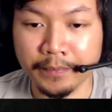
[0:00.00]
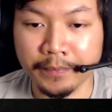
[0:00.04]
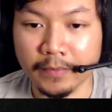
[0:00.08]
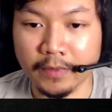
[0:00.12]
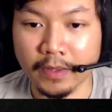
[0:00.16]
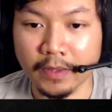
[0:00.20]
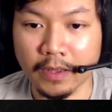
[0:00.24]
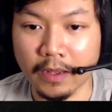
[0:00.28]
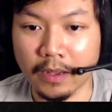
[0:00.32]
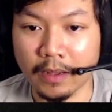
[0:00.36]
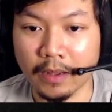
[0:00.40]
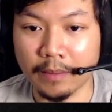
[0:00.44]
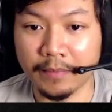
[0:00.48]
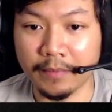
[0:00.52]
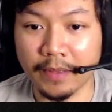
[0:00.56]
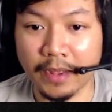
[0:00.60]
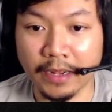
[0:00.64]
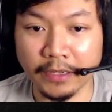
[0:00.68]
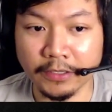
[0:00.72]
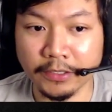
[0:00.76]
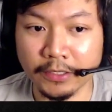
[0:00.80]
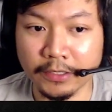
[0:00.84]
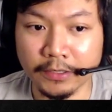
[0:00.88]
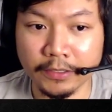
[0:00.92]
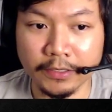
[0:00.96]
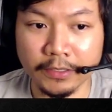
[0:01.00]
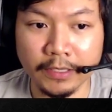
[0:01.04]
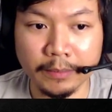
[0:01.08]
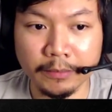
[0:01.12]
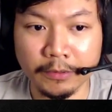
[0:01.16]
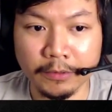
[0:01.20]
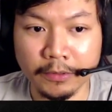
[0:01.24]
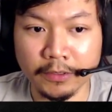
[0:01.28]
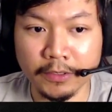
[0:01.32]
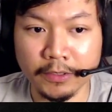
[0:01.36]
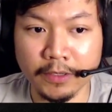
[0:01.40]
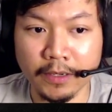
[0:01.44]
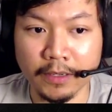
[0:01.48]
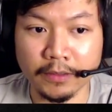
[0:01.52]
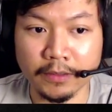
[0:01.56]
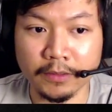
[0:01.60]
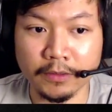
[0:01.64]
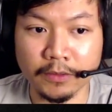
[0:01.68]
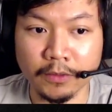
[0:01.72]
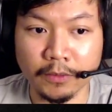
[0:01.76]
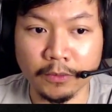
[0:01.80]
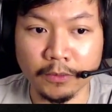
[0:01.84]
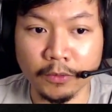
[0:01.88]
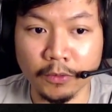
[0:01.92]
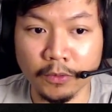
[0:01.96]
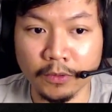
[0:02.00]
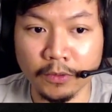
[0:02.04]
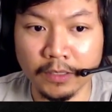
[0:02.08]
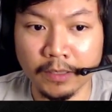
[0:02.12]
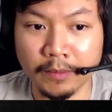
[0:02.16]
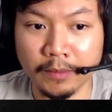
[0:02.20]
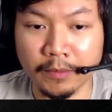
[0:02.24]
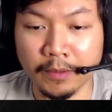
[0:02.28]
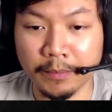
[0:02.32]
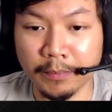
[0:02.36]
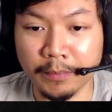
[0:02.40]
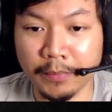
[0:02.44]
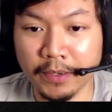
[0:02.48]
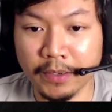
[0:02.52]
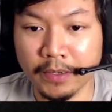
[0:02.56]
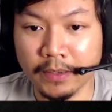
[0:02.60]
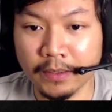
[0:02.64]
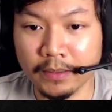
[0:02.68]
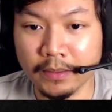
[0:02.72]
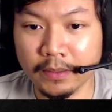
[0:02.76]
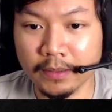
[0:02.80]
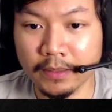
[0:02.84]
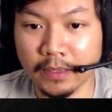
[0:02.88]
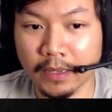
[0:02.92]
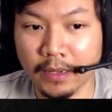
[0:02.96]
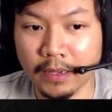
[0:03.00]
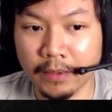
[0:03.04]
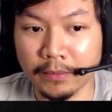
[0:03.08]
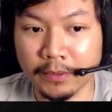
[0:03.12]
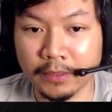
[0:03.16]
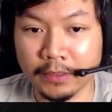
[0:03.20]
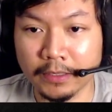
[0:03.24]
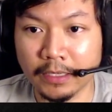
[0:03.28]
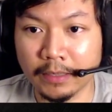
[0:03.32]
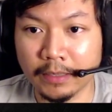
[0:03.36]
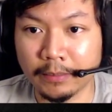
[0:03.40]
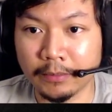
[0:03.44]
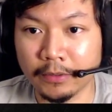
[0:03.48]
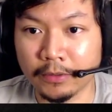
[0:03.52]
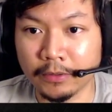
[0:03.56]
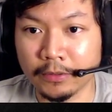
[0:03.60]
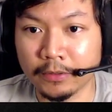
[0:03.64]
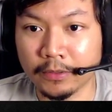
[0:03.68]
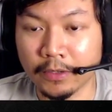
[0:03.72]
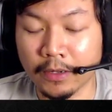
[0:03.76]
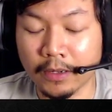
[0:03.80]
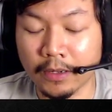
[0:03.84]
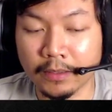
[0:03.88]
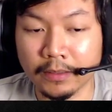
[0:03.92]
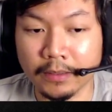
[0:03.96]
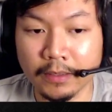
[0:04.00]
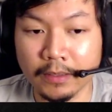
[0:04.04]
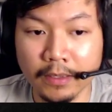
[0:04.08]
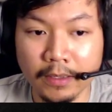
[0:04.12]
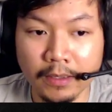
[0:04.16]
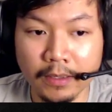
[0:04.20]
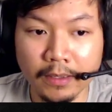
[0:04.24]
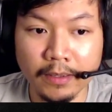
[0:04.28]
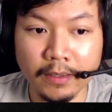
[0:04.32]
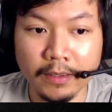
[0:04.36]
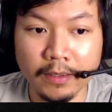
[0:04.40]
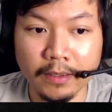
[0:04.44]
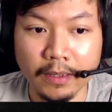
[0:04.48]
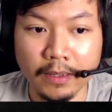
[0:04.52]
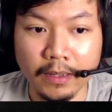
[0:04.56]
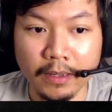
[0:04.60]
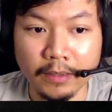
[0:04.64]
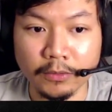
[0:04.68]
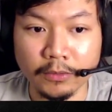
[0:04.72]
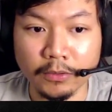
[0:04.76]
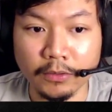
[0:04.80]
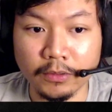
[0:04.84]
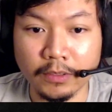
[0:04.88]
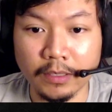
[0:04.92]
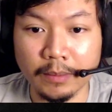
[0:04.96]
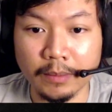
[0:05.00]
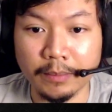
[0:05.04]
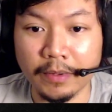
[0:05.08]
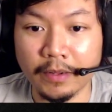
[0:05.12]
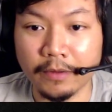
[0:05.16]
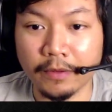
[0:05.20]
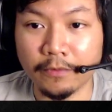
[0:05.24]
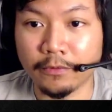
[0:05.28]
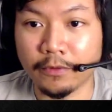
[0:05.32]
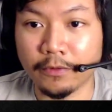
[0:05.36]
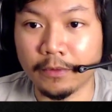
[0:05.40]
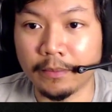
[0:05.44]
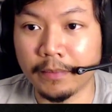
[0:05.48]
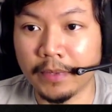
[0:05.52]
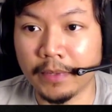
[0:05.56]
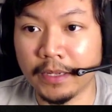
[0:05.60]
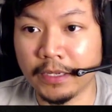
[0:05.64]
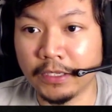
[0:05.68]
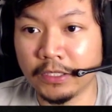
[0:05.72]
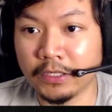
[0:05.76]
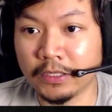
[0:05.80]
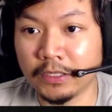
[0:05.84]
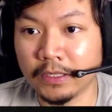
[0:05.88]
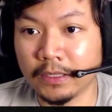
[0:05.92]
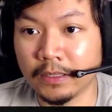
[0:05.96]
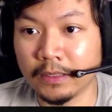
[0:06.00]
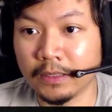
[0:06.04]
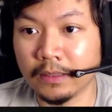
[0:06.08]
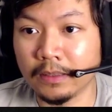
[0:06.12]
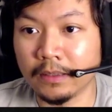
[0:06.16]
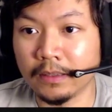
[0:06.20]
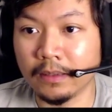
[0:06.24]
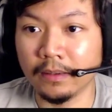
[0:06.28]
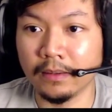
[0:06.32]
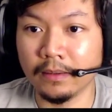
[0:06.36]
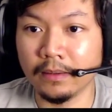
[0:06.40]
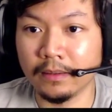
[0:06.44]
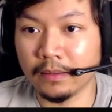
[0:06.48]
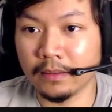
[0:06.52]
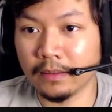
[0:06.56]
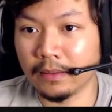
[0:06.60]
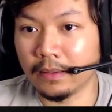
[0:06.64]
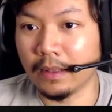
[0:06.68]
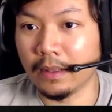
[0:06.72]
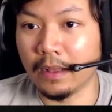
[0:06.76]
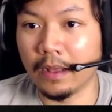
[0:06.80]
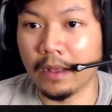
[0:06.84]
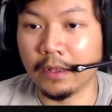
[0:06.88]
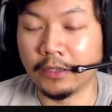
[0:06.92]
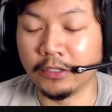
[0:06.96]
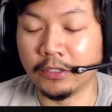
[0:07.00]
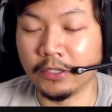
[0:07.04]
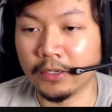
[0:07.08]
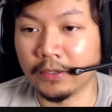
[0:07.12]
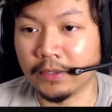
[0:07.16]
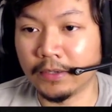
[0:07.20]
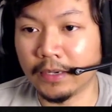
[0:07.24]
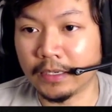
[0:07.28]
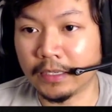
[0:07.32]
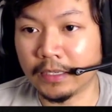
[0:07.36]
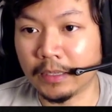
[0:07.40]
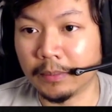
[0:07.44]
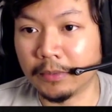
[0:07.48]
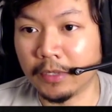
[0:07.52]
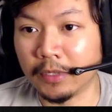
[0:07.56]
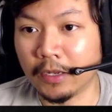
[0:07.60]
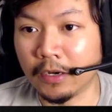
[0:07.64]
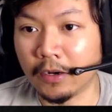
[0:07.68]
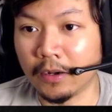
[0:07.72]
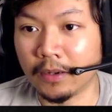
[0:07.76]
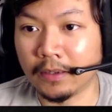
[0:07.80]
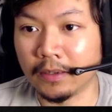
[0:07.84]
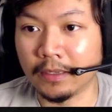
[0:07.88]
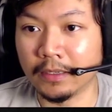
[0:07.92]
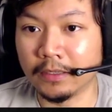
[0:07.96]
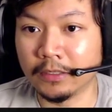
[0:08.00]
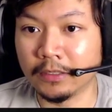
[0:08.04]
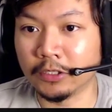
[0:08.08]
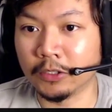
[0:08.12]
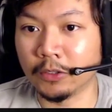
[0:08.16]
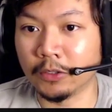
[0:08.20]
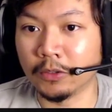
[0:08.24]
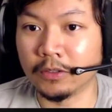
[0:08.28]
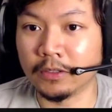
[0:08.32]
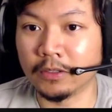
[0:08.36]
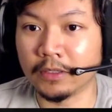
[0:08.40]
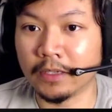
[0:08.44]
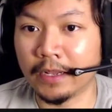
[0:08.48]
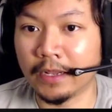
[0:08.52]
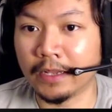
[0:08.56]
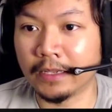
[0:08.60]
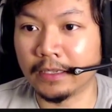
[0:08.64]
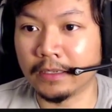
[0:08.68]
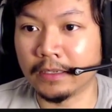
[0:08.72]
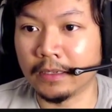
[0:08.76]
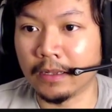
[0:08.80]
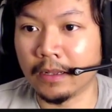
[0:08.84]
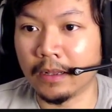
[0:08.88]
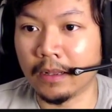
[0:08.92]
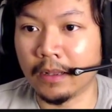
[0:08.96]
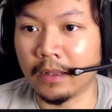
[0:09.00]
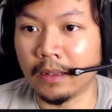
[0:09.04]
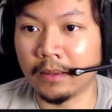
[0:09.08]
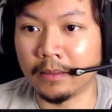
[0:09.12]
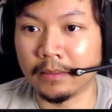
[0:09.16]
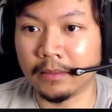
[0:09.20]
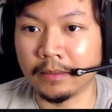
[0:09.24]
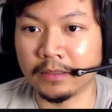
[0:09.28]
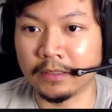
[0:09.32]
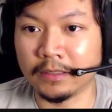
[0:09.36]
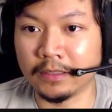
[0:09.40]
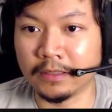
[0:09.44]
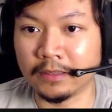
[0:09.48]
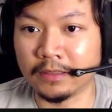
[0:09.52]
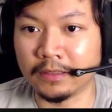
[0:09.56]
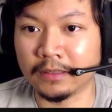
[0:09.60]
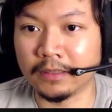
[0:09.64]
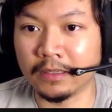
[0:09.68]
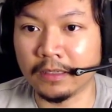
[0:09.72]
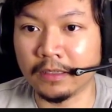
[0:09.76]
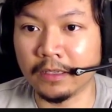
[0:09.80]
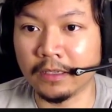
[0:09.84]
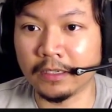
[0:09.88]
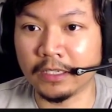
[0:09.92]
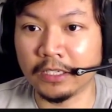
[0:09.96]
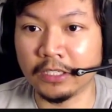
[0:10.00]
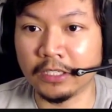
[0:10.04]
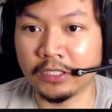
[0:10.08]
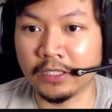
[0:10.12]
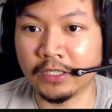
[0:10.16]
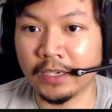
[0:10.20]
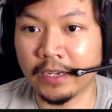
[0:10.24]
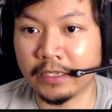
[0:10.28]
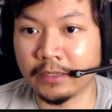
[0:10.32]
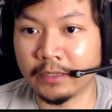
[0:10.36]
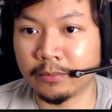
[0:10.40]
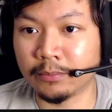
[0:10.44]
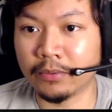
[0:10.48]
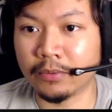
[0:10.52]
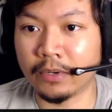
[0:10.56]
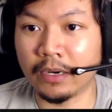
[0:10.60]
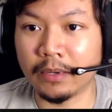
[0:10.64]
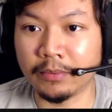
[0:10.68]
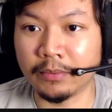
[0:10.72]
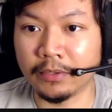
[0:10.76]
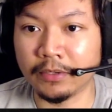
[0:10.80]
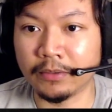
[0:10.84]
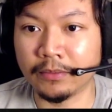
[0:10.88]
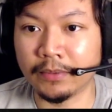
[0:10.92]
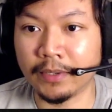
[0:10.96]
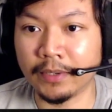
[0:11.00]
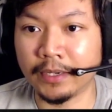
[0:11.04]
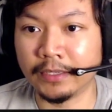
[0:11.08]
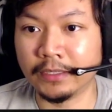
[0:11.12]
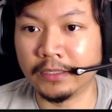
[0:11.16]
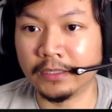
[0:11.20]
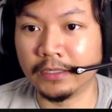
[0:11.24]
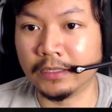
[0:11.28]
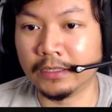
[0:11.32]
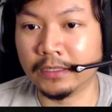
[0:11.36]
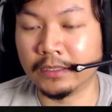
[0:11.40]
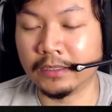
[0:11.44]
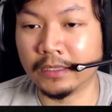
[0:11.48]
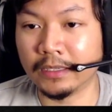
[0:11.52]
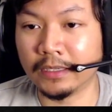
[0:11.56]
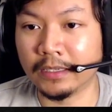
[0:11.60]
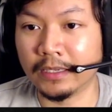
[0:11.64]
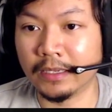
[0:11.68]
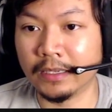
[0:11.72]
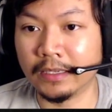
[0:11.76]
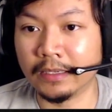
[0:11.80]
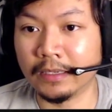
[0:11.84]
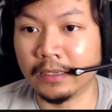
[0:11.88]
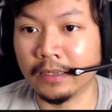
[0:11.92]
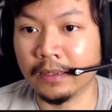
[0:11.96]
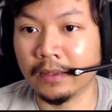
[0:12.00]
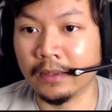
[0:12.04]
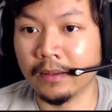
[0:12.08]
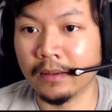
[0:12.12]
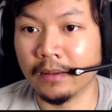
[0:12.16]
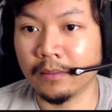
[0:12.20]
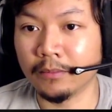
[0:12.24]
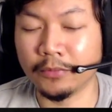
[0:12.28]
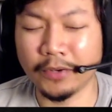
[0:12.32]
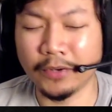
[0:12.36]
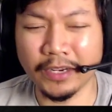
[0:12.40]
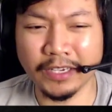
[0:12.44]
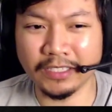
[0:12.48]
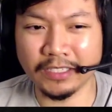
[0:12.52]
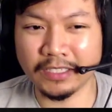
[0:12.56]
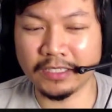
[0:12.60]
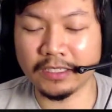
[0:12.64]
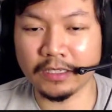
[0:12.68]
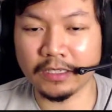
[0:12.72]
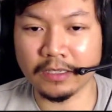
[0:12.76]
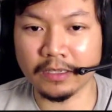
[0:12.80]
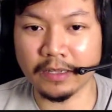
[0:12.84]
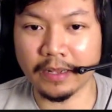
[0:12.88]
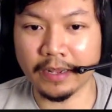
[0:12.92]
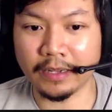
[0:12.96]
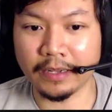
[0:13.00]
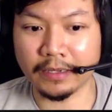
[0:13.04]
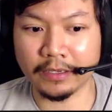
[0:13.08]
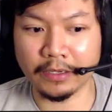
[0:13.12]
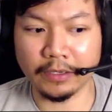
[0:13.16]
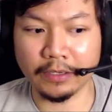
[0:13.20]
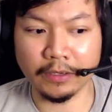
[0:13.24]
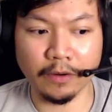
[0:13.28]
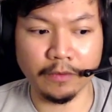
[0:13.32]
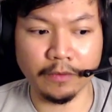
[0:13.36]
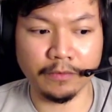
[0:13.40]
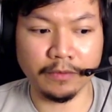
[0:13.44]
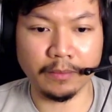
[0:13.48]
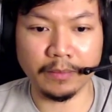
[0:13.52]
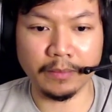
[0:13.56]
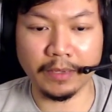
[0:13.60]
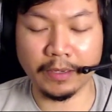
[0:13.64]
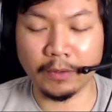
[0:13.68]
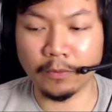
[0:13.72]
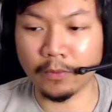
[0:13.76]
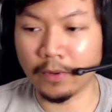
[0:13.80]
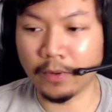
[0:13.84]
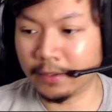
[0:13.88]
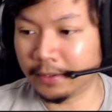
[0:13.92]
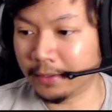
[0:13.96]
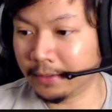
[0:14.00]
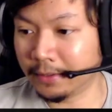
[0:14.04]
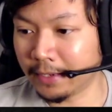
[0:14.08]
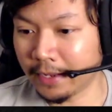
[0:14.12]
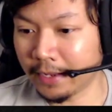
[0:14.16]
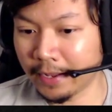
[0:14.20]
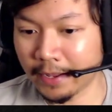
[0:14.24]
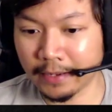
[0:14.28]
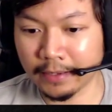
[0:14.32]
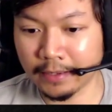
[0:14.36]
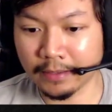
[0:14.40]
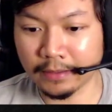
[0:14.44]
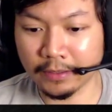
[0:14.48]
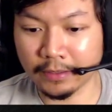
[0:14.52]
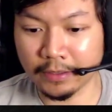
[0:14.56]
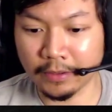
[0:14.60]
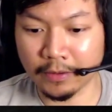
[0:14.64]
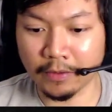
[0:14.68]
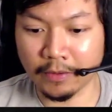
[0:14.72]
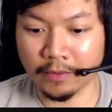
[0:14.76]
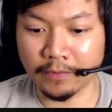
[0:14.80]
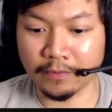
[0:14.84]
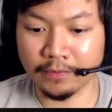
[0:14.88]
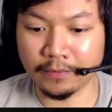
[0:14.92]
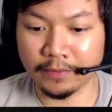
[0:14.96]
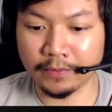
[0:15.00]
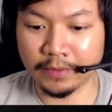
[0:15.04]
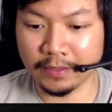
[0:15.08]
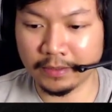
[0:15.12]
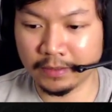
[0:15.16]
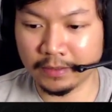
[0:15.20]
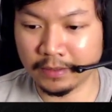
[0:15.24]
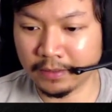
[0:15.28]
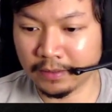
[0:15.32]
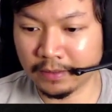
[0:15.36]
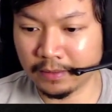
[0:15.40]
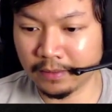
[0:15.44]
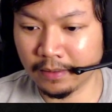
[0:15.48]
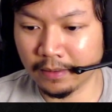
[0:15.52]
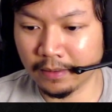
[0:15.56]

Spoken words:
I generally keep those on. So tooltip compare, I want to keep those on. Tooltip information, generally I keep that on. It shows like this is lucky chance, property ranges, and then ranges is like from like 1 to 10. If